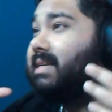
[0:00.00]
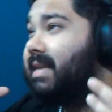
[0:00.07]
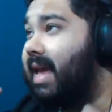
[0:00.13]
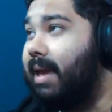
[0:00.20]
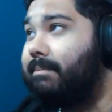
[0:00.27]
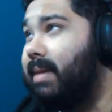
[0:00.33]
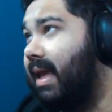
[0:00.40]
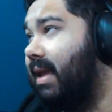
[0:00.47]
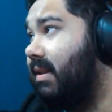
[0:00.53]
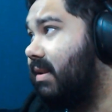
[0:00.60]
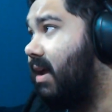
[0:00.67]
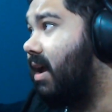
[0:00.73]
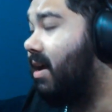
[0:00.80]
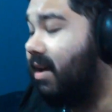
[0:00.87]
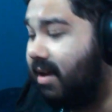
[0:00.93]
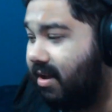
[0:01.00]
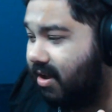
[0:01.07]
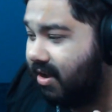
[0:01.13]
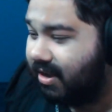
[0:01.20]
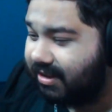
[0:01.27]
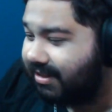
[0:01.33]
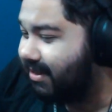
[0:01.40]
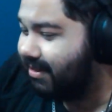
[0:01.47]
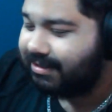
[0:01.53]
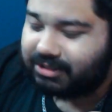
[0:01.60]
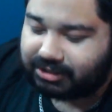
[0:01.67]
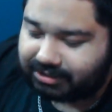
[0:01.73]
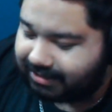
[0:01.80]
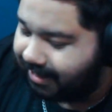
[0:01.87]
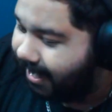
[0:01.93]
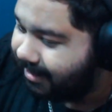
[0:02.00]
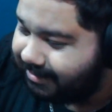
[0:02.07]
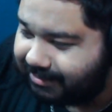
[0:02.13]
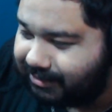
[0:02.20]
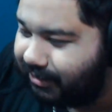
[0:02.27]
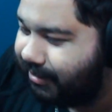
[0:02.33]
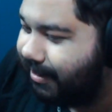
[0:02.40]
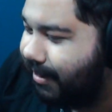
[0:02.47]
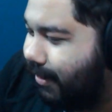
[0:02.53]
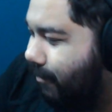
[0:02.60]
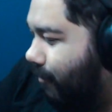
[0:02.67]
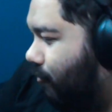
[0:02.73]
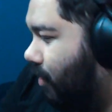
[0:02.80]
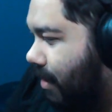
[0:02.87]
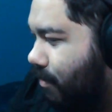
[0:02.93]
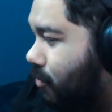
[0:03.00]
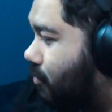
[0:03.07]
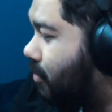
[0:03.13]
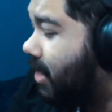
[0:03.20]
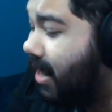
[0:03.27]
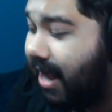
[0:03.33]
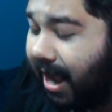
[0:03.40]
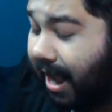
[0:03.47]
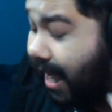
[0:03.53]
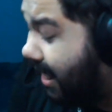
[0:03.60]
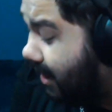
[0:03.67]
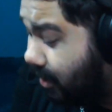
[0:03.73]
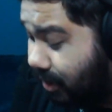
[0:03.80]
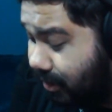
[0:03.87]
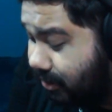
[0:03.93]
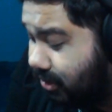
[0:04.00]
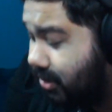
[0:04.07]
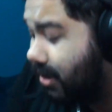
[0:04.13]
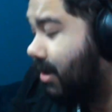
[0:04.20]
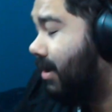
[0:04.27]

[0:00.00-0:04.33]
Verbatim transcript: yeah, man, it's just, Aunty Donna are incredible. I lost.